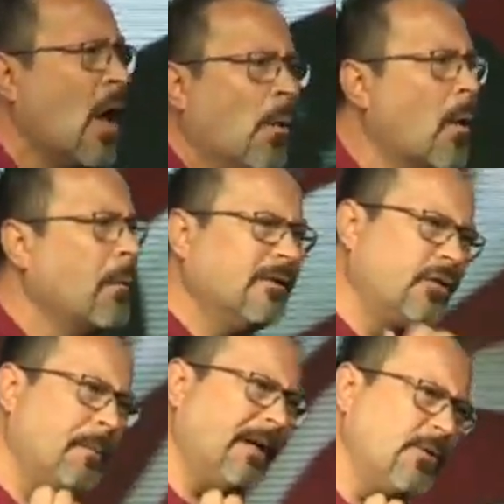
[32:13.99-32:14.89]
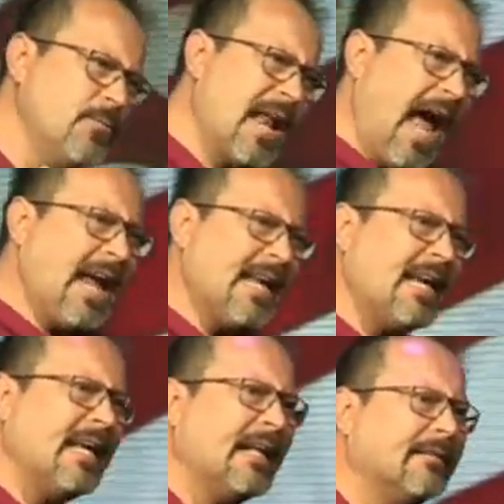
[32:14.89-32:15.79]
when we should be
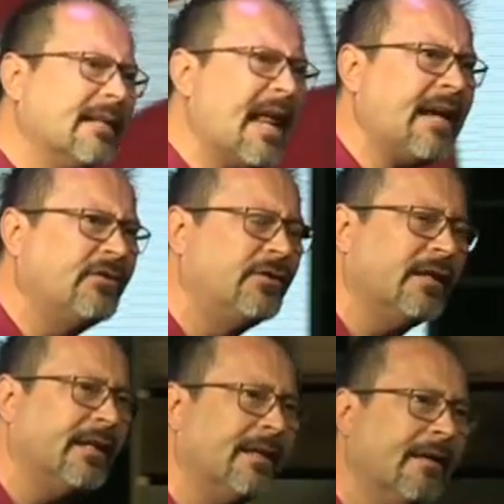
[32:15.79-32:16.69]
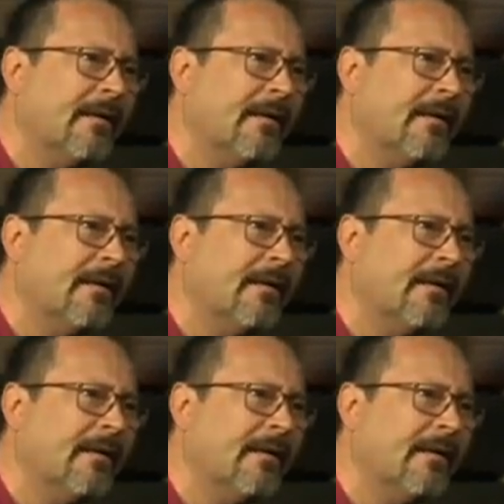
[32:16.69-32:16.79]
united as a nation.